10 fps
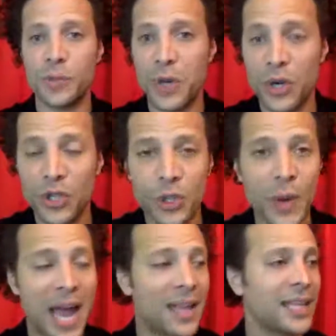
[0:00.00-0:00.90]

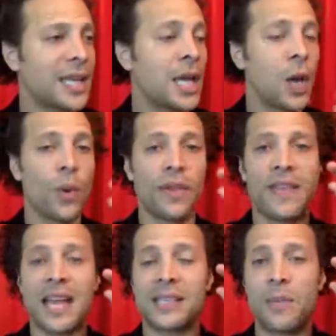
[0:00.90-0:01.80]
spirituality, whether
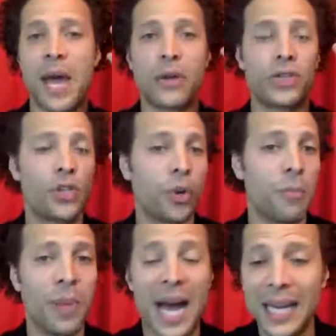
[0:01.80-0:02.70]
that's about your
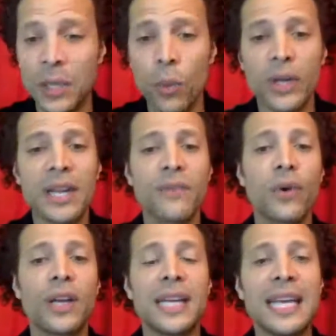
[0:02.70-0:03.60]
body,
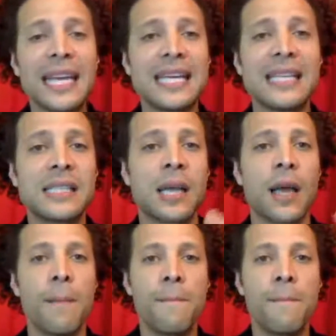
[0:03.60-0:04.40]
whatever it is,